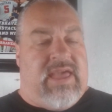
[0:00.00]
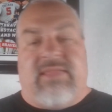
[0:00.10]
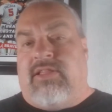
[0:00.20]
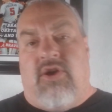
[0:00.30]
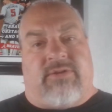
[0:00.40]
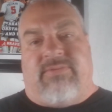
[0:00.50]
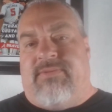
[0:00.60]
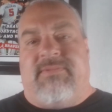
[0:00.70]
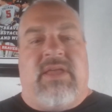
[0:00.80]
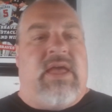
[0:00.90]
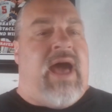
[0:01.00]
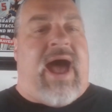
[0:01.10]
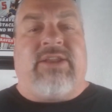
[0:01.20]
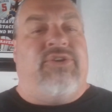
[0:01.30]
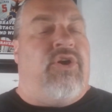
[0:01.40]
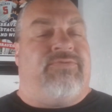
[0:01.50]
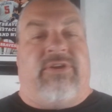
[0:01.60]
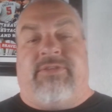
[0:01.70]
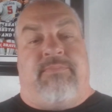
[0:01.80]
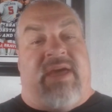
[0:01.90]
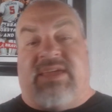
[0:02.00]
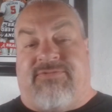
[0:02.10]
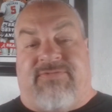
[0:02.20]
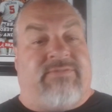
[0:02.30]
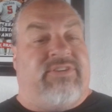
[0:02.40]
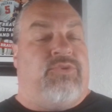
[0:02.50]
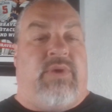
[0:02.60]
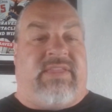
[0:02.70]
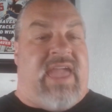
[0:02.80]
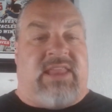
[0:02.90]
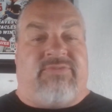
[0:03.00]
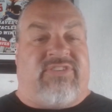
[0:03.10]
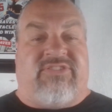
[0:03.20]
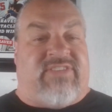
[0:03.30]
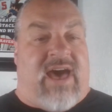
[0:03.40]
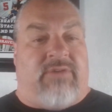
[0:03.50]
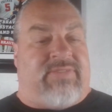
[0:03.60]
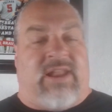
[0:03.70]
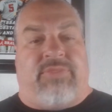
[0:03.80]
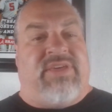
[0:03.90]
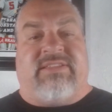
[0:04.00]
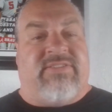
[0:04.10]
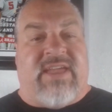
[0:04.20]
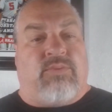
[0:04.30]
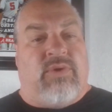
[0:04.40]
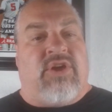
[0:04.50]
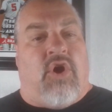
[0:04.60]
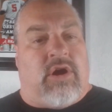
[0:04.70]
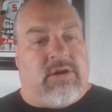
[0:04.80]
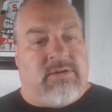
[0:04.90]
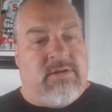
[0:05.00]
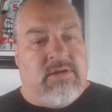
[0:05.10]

And look, I don't know if they're the betting favorite to win the NFC South. I don't think that they really are.